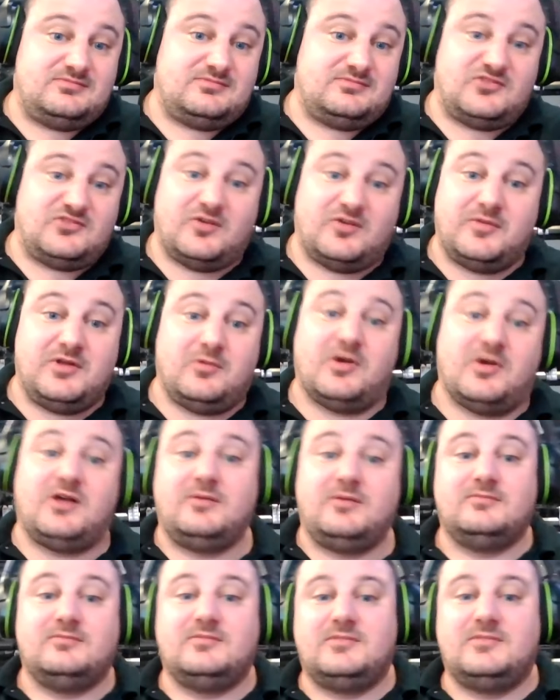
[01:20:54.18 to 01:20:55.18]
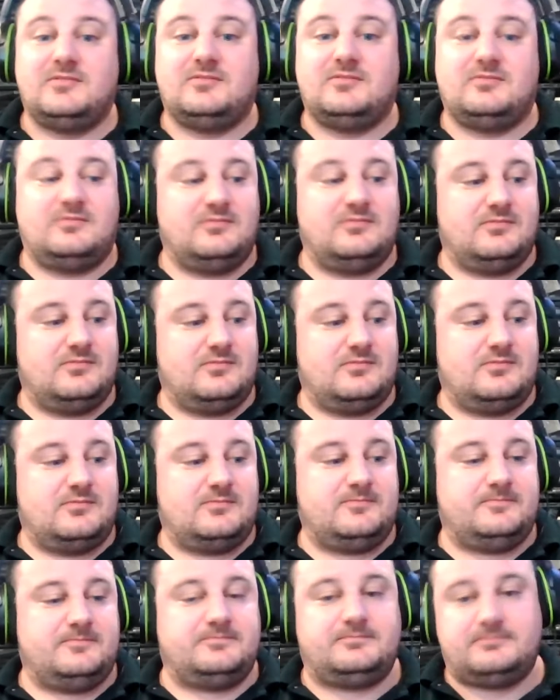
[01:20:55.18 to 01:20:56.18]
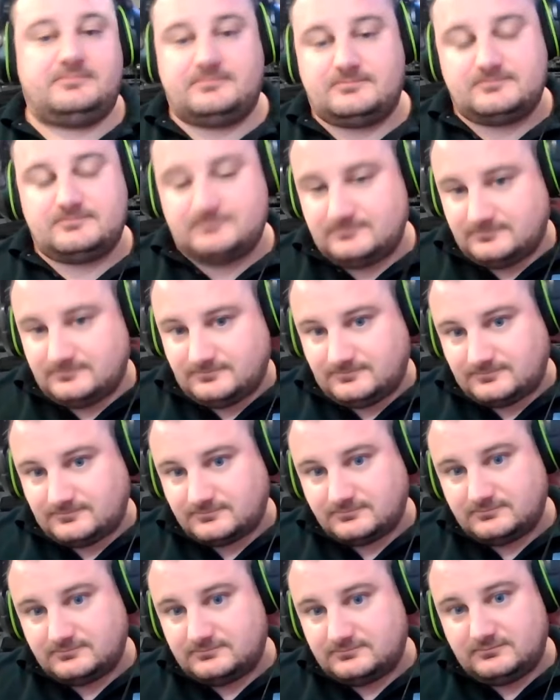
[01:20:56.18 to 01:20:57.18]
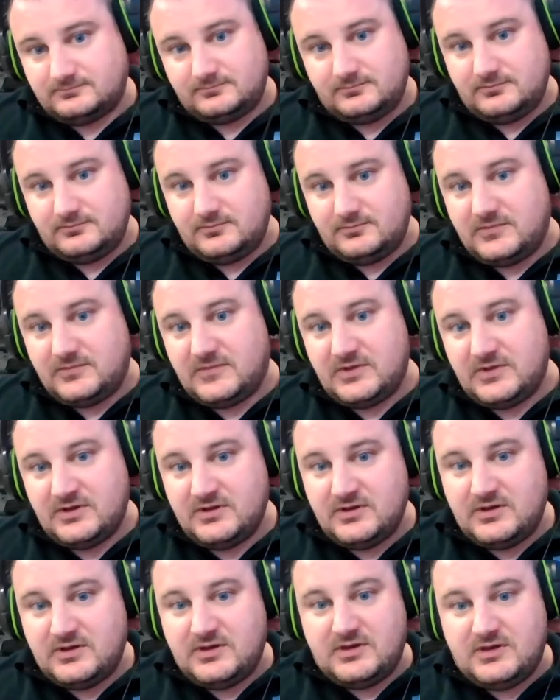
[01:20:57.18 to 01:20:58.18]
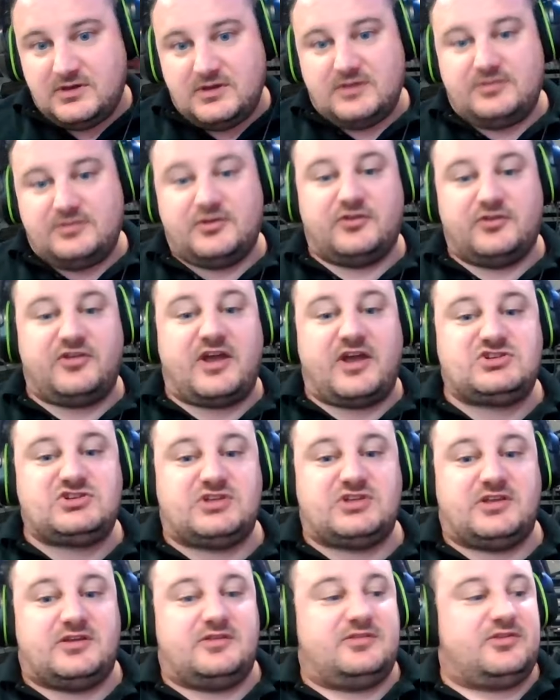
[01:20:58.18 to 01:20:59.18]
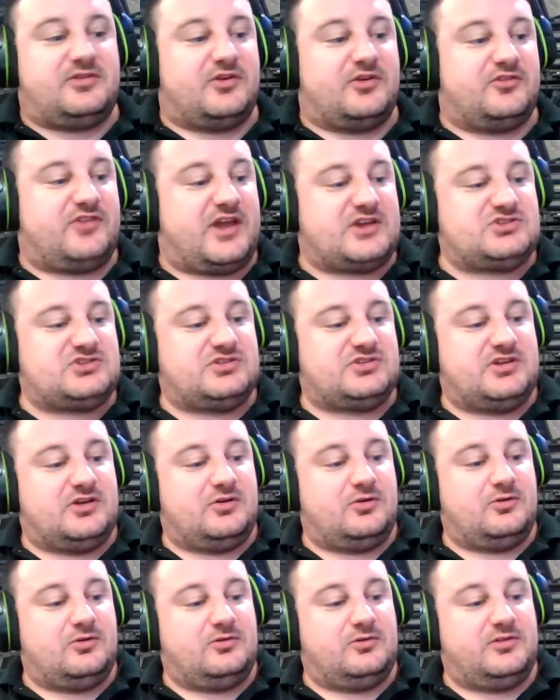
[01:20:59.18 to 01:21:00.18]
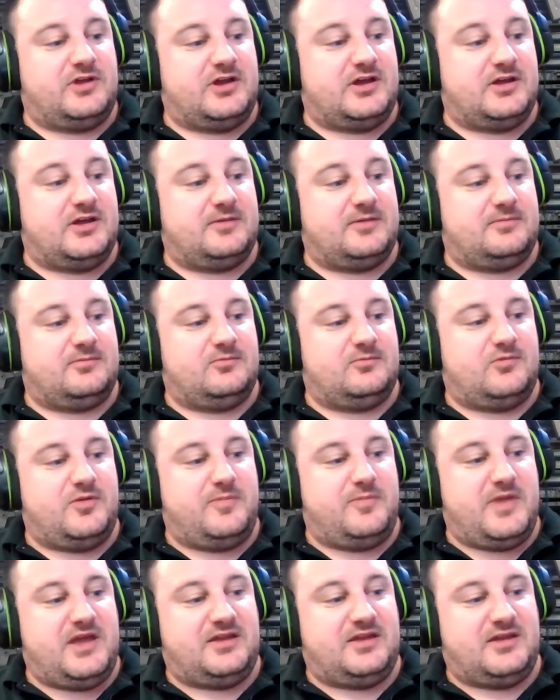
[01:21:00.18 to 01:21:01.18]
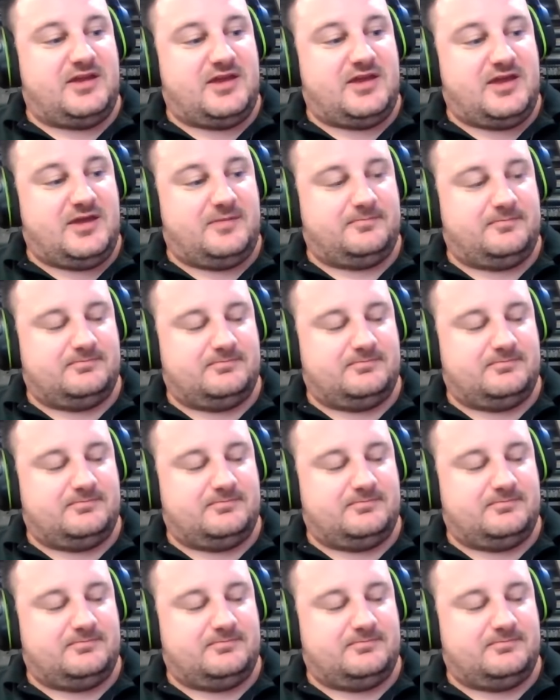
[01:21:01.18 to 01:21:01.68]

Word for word: Somebody yeah, you'll have to. Uh, I'll need to post that link um, for sure. Actually, there's actually a whole. Uh, we made a